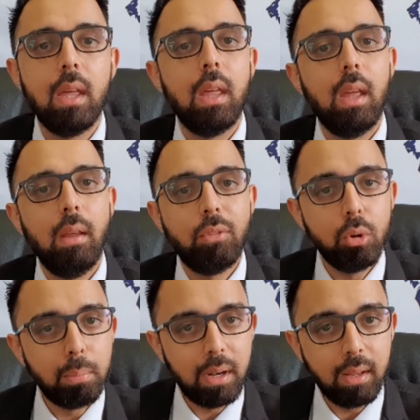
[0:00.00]
If you
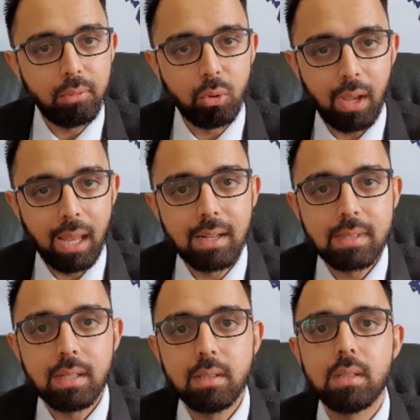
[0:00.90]
believe you're
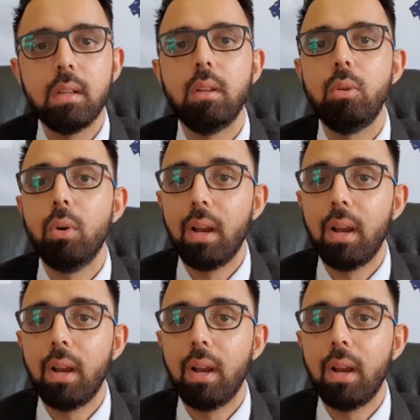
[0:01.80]
innocent, you are